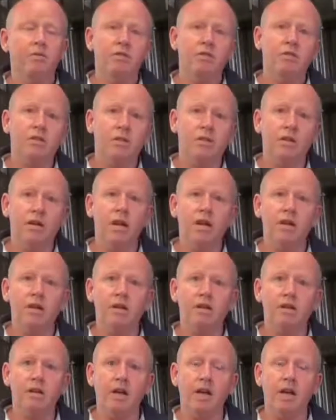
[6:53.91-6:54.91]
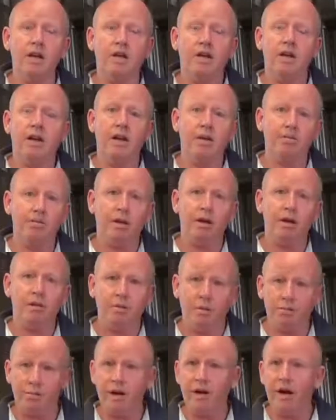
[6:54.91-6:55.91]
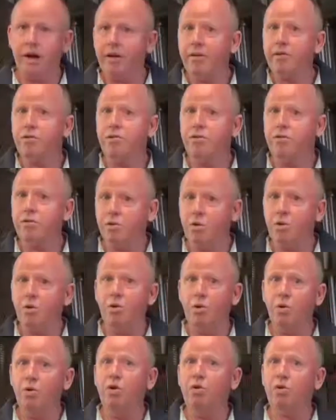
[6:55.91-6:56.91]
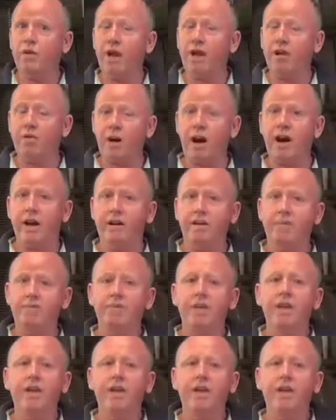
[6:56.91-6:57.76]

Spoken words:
was clean and neat and blah blah blah, it was all looking great.